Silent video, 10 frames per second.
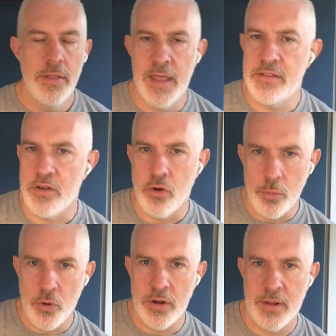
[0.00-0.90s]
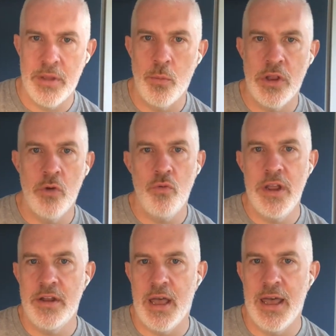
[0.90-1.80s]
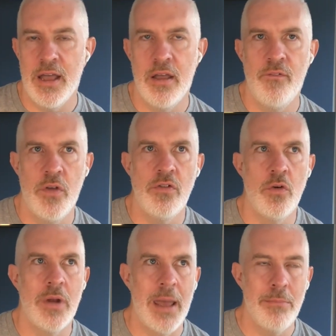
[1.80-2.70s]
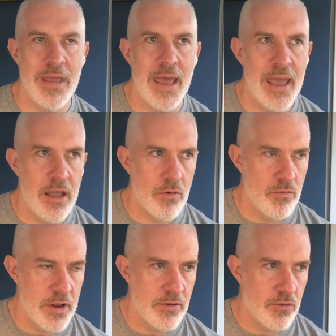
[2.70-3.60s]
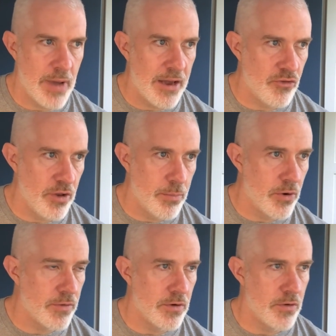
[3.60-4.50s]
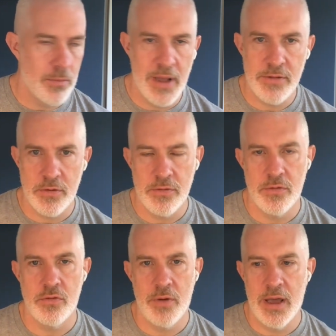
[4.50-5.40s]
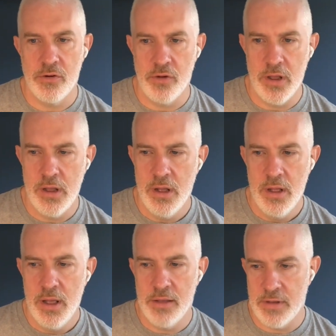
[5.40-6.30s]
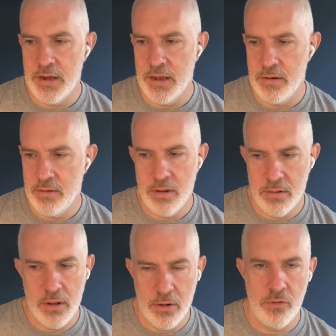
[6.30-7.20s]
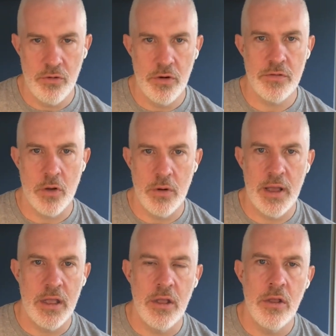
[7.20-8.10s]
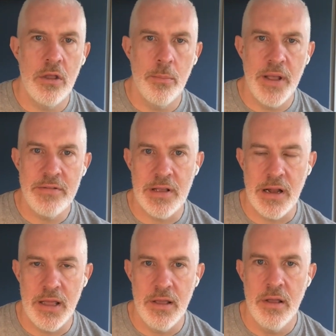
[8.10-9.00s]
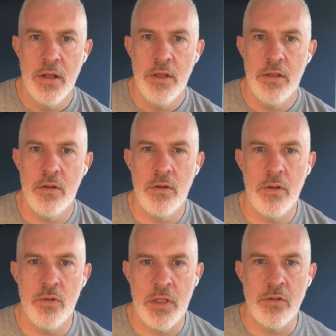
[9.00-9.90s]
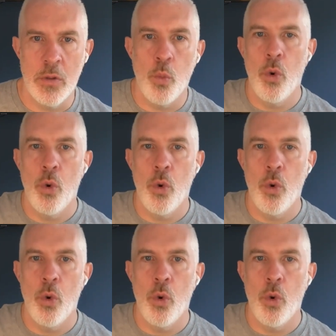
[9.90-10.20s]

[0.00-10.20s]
That's a good point. I mean, when you read, if you do an MBA or read strategy books or do a master's in strategy, as I did 100 years ago, like you basically, the